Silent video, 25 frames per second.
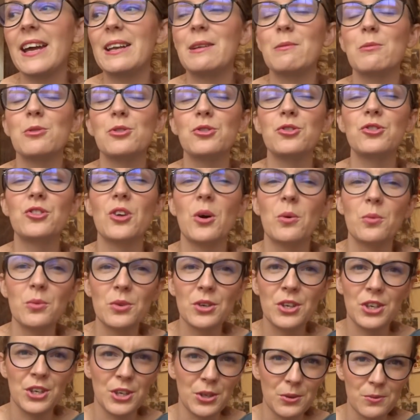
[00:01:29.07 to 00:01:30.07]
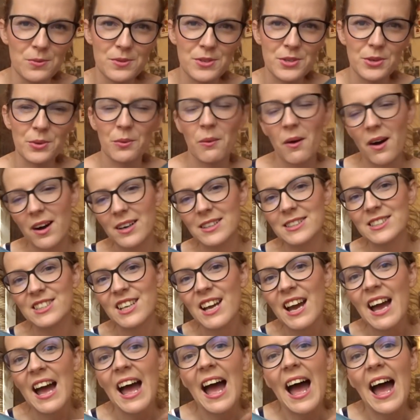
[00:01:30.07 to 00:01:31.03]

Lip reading: and it was so cute to watch.